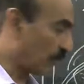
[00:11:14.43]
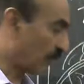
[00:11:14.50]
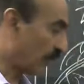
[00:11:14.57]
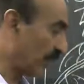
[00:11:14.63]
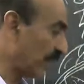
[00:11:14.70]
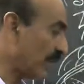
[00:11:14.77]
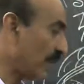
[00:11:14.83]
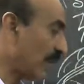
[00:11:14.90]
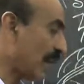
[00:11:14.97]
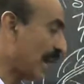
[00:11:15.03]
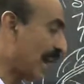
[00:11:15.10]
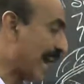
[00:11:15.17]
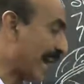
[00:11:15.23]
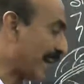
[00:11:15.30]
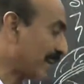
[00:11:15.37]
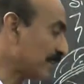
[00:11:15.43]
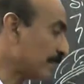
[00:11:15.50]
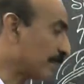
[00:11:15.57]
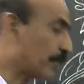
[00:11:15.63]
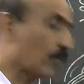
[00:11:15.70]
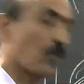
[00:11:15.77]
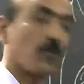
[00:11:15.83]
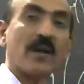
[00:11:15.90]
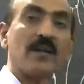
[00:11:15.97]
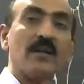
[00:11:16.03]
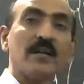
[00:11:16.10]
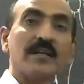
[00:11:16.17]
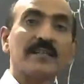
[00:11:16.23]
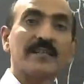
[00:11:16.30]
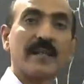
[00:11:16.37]
chlorophyll, and
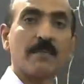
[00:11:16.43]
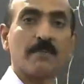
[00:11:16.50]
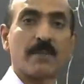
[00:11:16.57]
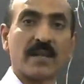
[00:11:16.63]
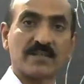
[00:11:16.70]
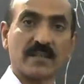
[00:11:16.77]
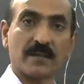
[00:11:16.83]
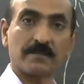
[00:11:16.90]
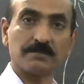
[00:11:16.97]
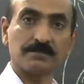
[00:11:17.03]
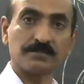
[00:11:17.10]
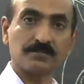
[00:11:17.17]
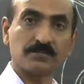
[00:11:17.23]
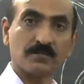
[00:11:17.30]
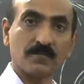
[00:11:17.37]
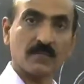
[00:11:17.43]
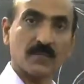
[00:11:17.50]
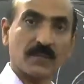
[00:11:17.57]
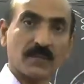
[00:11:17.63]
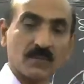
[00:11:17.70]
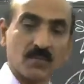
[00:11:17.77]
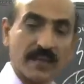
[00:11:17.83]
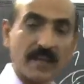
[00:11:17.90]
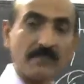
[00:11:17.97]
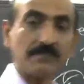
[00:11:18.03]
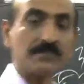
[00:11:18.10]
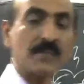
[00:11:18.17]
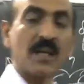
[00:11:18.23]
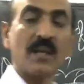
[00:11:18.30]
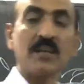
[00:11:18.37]
proper temperature.
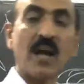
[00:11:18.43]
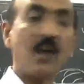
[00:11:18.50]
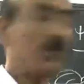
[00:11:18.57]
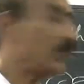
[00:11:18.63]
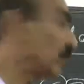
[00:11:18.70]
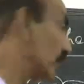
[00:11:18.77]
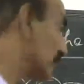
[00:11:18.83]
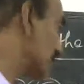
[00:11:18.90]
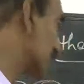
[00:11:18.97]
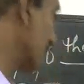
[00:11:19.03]
Okay. Now